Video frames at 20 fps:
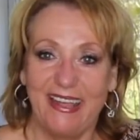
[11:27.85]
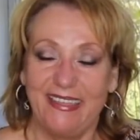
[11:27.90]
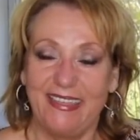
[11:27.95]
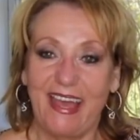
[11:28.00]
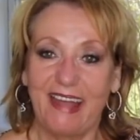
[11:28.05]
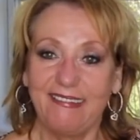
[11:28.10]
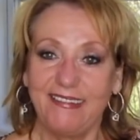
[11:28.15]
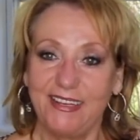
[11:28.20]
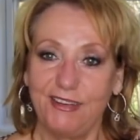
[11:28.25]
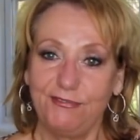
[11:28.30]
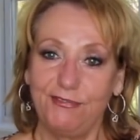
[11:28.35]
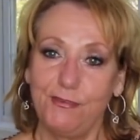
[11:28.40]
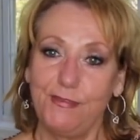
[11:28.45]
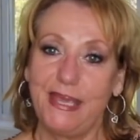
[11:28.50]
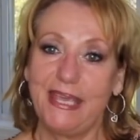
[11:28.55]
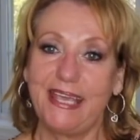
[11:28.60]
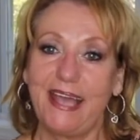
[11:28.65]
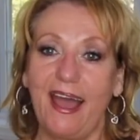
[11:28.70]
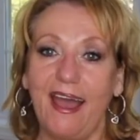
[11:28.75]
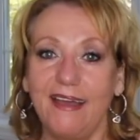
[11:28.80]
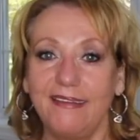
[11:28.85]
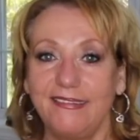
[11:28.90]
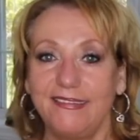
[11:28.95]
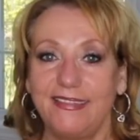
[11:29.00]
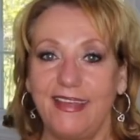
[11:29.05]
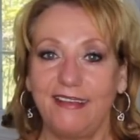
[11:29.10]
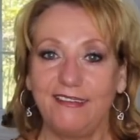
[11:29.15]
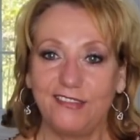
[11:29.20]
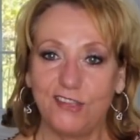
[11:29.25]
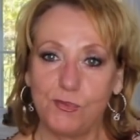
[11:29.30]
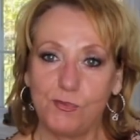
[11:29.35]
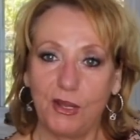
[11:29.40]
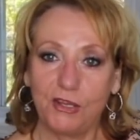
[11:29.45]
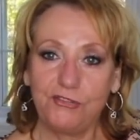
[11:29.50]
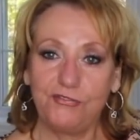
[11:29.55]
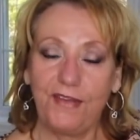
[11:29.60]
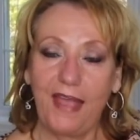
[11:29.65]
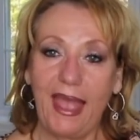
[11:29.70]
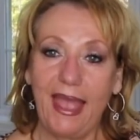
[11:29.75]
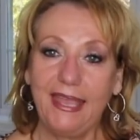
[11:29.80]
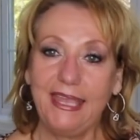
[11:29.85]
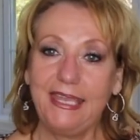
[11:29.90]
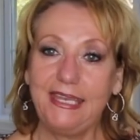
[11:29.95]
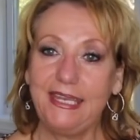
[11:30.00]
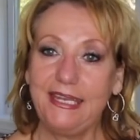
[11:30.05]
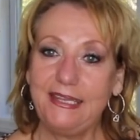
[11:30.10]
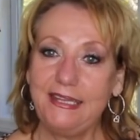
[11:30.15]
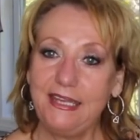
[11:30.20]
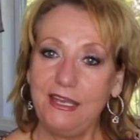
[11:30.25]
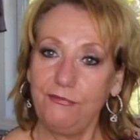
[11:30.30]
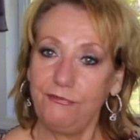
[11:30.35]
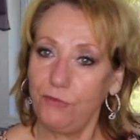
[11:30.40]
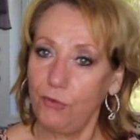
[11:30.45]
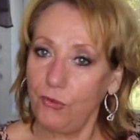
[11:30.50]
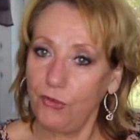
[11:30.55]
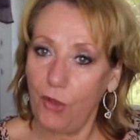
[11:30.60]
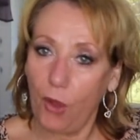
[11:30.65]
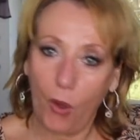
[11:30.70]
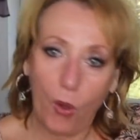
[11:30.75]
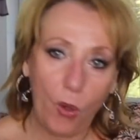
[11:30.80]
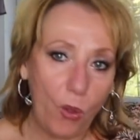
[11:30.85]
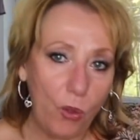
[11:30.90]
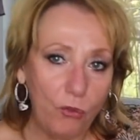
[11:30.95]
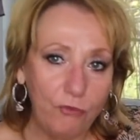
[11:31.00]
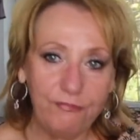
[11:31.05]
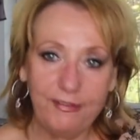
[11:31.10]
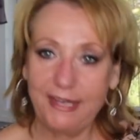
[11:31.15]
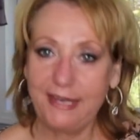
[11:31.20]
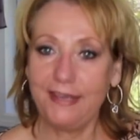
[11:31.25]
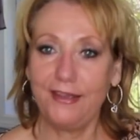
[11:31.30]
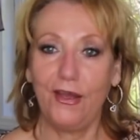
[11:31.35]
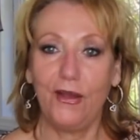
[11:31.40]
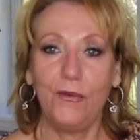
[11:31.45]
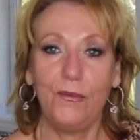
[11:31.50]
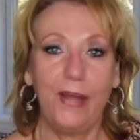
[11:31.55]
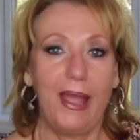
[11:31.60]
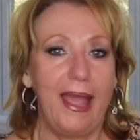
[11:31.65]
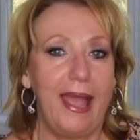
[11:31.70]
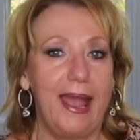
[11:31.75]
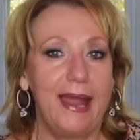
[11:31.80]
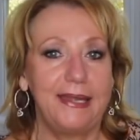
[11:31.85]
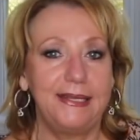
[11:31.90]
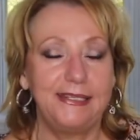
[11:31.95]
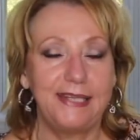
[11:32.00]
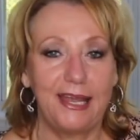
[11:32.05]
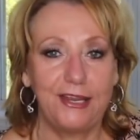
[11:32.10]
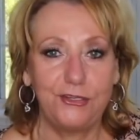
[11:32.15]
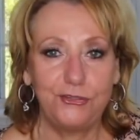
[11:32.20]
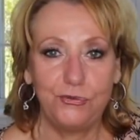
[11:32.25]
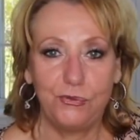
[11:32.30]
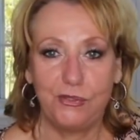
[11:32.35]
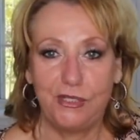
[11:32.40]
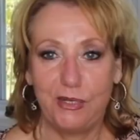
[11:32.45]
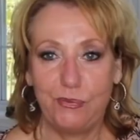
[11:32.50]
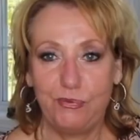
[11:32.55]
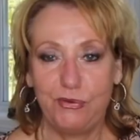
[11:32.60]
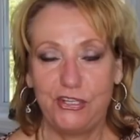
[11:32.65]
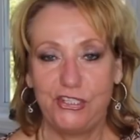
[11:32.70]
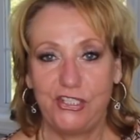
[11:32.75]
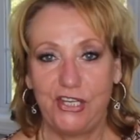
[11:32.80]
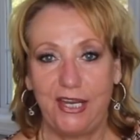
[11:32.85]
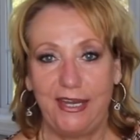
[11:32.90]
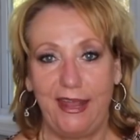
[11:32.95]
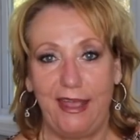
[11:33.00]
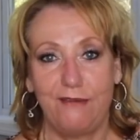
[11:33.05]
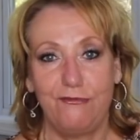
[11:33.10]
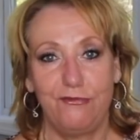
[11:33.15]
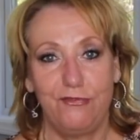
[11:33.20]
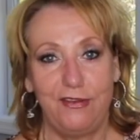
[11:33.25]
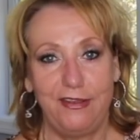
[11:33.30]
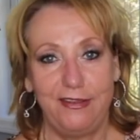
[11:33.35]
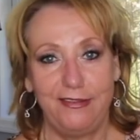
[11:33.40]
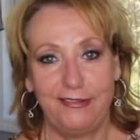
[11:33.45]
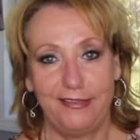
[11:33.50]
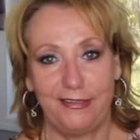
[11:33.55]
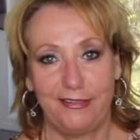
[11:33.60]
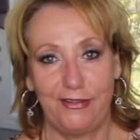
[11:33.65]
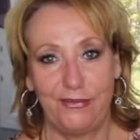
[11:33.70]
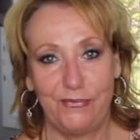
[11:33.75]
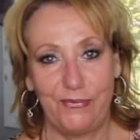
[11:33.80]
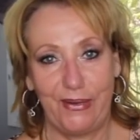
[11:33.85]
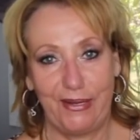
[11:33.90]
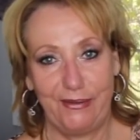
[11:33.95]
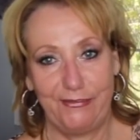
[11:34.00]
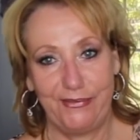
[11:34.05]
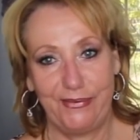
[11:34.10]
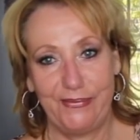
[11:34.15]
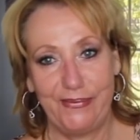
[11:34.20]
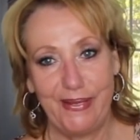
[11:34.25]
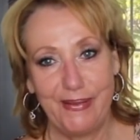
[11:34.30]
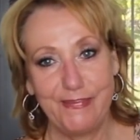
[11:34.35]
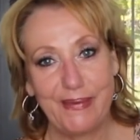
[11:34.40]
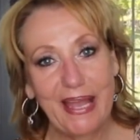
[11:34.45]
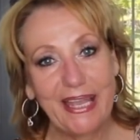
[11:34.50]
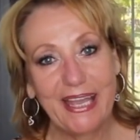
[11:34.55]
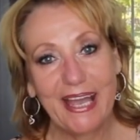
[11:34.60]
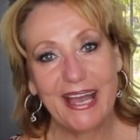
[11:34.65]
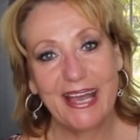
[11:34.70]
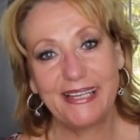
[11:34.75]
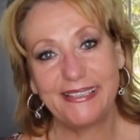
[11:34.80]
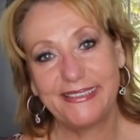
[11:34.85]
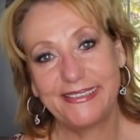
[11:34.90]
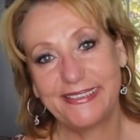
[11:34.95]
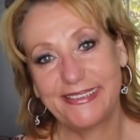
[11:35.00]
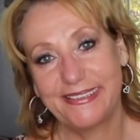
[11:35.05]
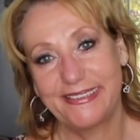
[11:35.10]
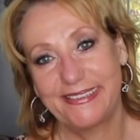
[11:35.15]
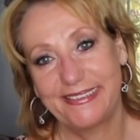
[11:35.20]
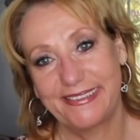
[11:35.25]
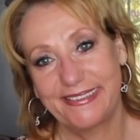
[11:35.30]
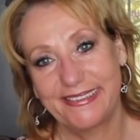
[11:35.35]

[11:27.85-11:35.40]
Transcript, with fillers: that's it for me, guys. Thanks so much for hanging in there for the whole video. And I truly appreciate every single one of you. Bye, guys.